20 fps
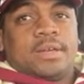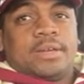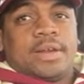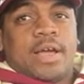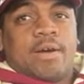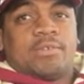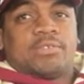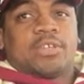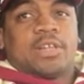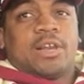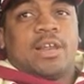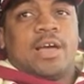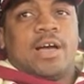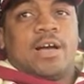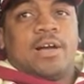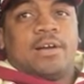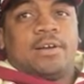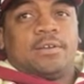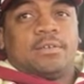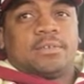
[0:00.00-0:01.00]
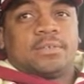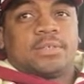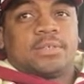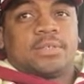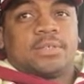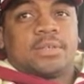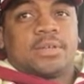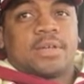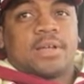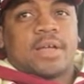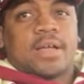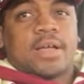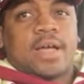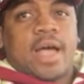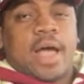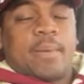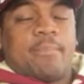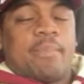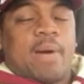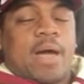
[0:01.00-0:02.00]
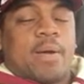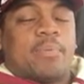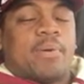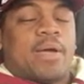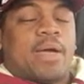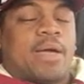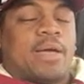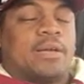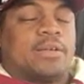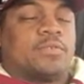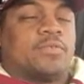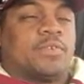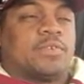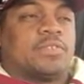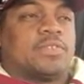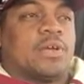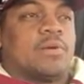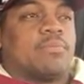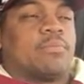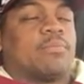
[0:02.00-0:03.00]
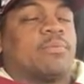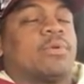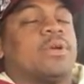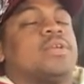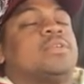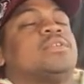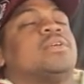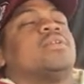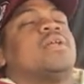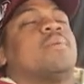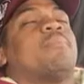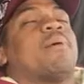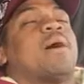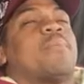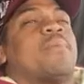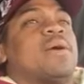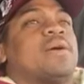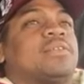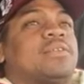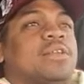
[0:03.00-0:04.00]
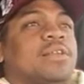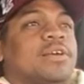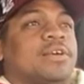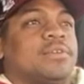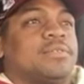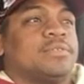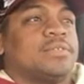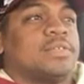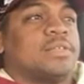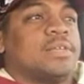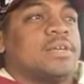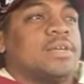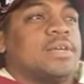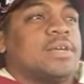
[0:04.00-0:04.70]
there was a Love's I bypassed for some reason. I bypassed the Love's.